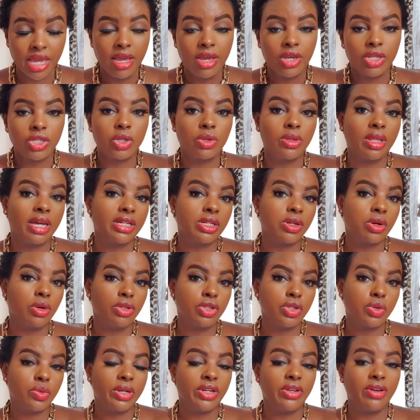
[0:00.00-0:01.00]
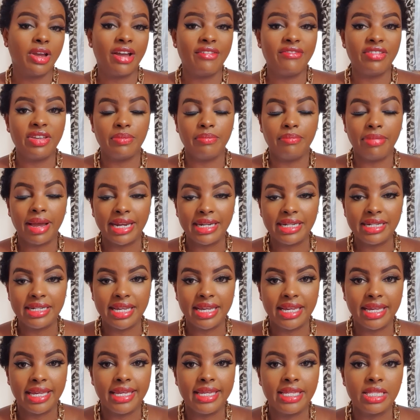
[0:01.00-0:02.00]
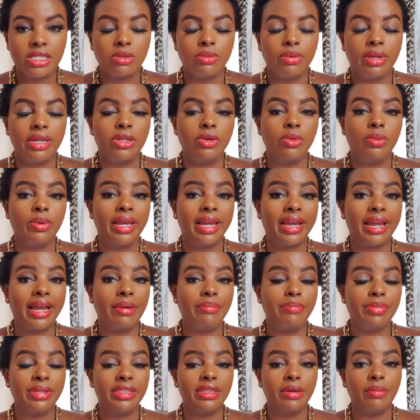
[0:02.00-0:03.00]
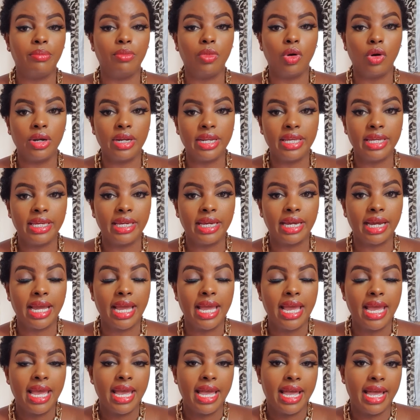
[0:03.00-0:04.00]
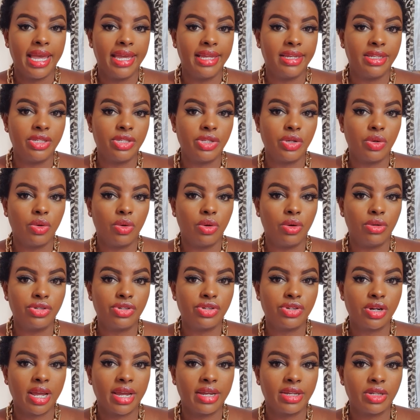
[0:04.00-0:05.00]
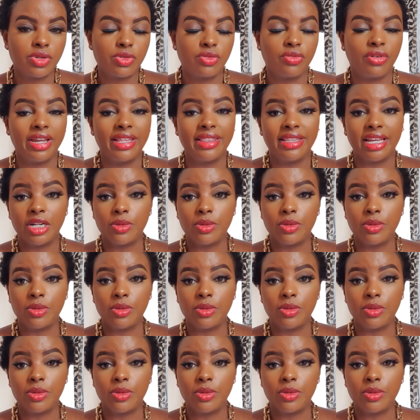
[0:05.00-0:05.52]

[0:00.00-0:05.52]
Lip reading: so that also when you're having bad days, when you wake up in the morning and you're trying to find that